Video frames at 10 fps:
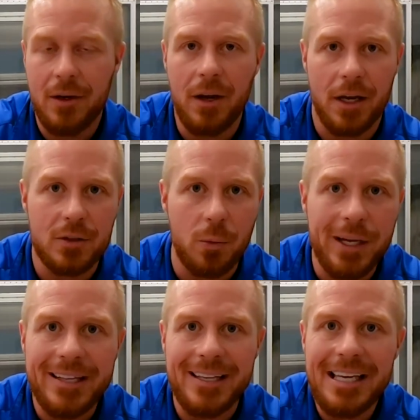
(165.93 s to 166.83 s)
Okay, so we
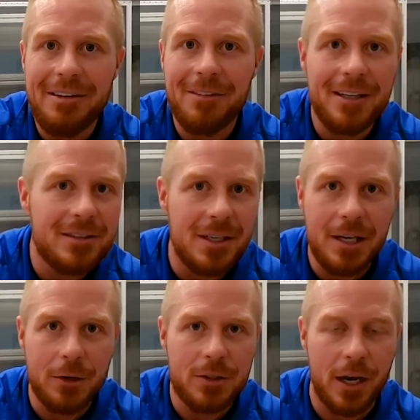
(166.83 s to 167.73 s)
get evenness in
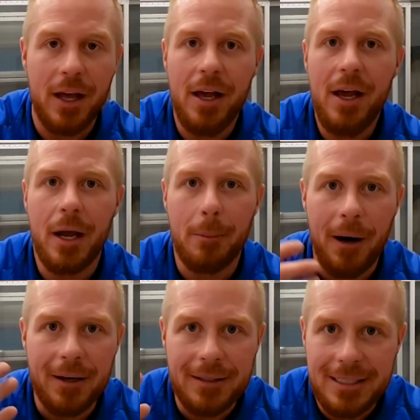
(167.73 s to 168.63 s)
ear set, and
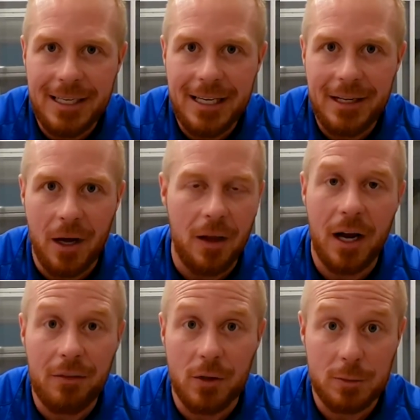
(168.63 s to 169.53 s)
upon digging a
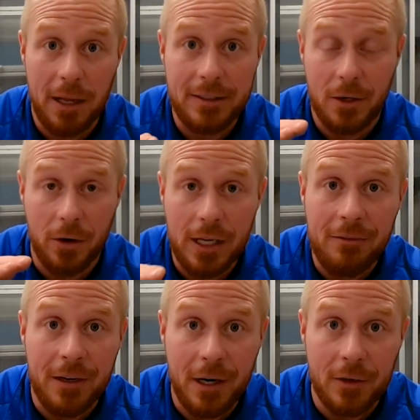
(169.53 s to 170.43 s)
lot of those plants that are
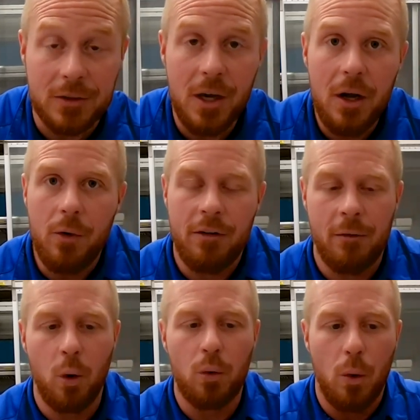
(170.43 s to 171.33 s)
even ears, we have a
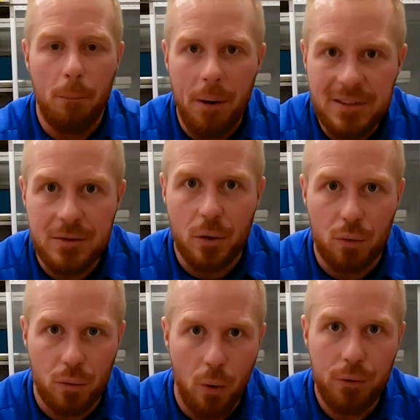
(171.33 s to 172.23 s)
more robust
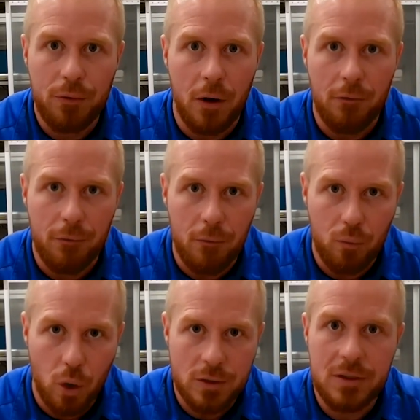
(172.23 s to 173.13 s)
growth of
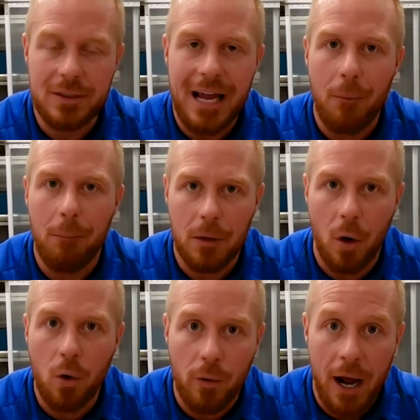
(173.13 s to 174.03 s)
roots down
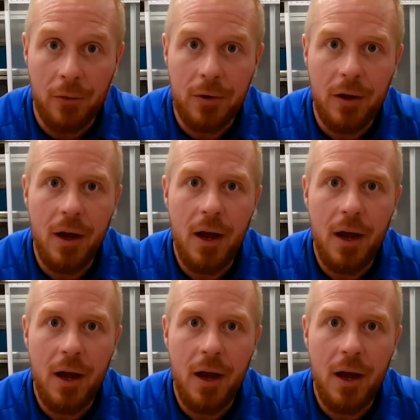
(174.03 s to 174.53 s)
below ground.